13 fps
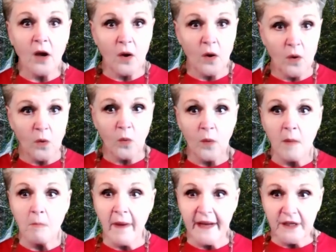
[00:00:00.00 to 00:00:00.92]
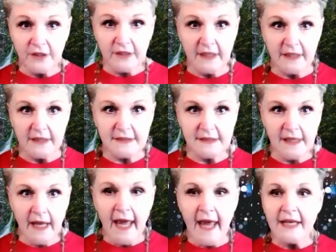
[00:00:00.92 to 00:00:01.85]
Oh my
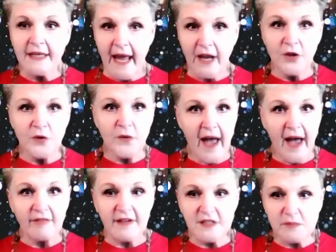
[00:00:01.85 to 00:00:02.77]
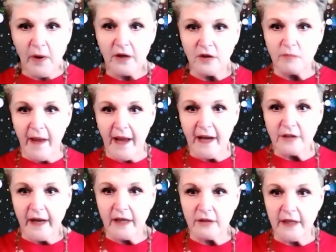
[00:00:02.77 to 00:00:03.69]
goodness. Now you have a sparkle
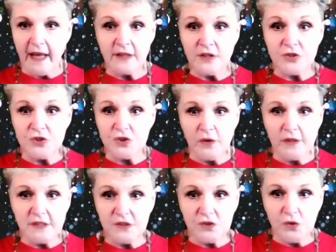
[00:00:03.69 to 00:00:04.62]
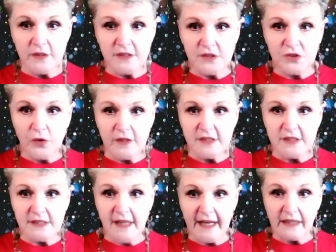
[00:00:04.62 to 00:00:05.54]
background and there's
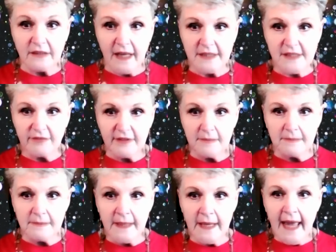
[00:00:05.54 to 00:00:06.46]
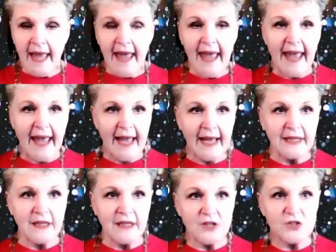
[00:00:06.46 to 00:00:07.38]
choices, like lots of them.
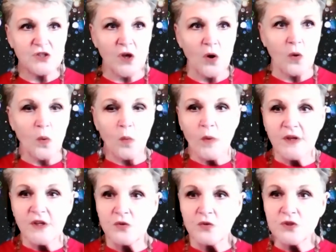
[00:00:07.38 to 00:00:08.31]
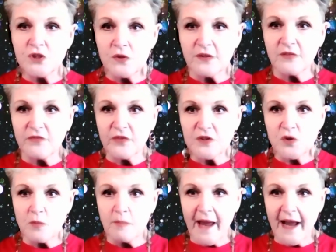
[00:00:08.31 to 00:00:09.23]
And so when you do the
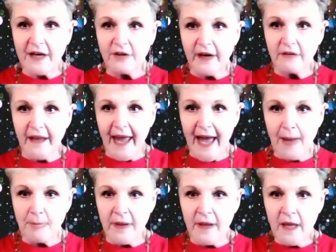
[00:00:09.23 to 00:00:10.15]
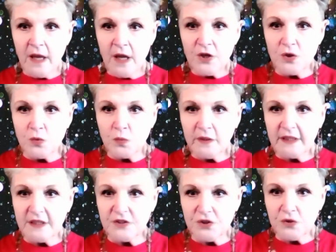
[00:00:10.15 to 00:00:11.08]
virtual background app, you
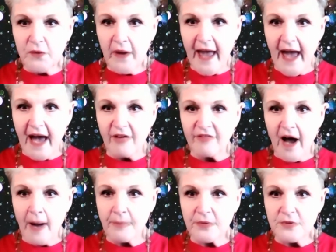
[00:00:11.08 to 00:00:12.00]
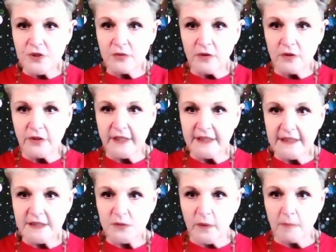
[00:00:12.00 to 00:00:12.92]
really do have opportunity. Oh, look at
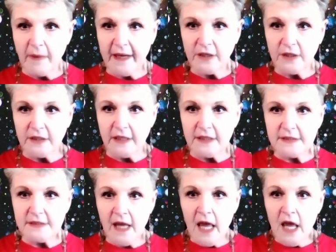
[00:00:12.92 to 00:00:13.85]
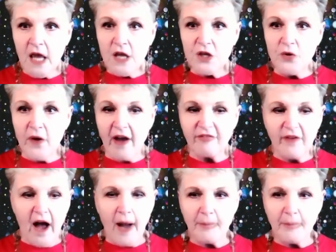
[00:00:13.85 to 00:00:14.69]
this one, my goodness. You have